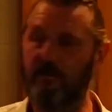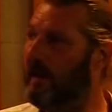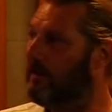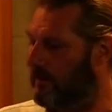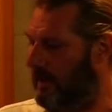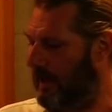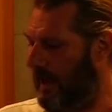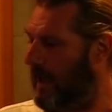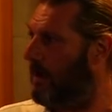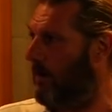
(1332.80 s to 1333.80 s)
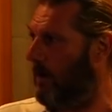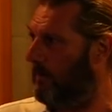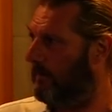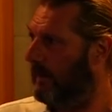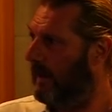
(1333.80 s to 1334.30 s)
VC
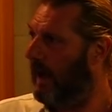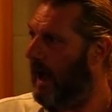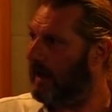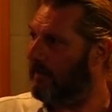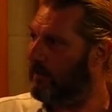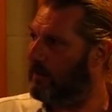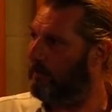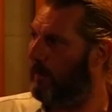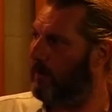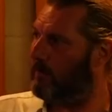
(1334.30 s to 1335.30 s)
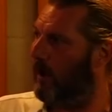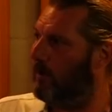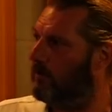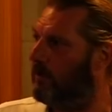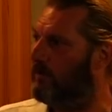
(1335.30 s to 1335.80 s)
hero. And if he supports
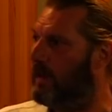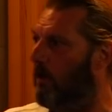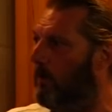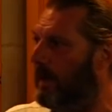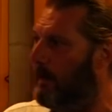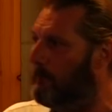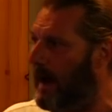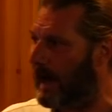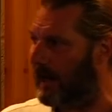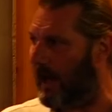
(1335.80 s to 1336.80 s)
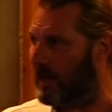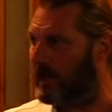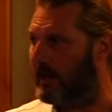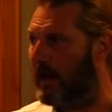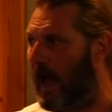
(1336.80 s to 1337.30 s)
Alderson, there will be a
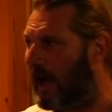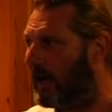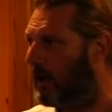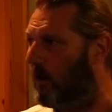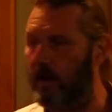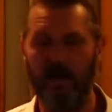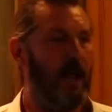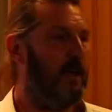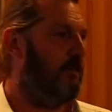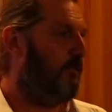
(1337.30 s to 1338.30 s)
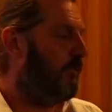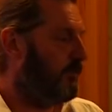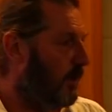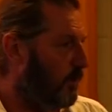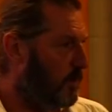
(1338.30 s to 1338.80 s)
backlash and an Anglo-Canadian
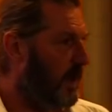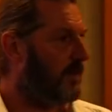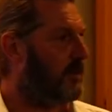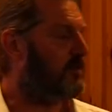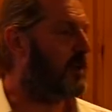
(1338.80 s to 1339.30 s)
feud at a